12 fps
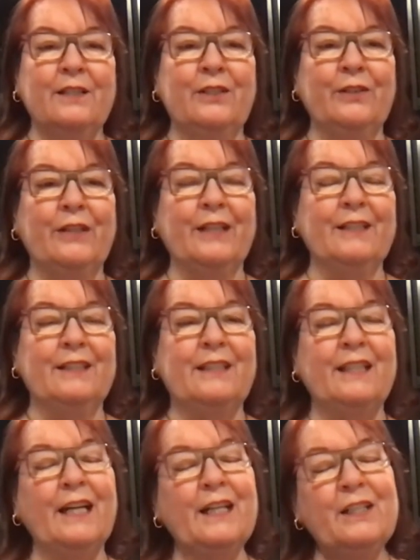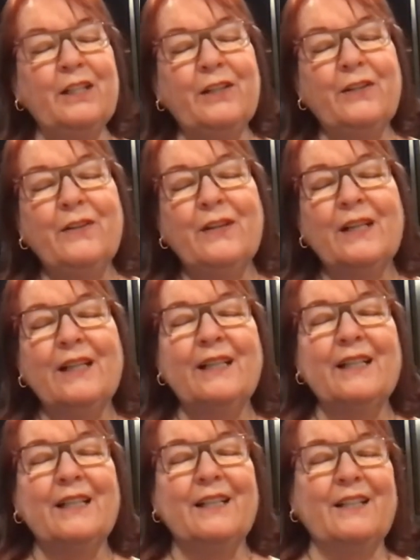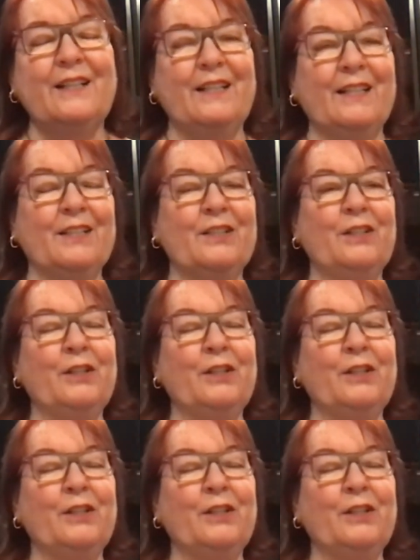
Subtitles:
to continue this